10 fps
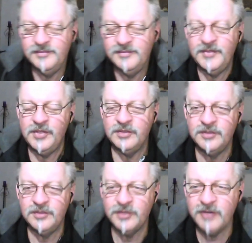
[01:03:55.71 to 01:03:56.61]
You're
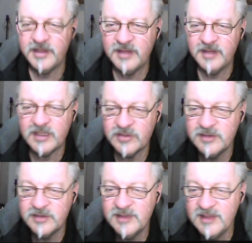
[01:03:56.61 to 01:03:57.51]
doing great things.
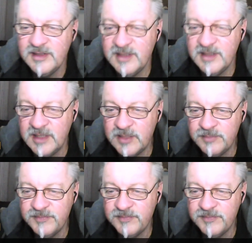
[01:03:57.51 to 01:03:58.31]
And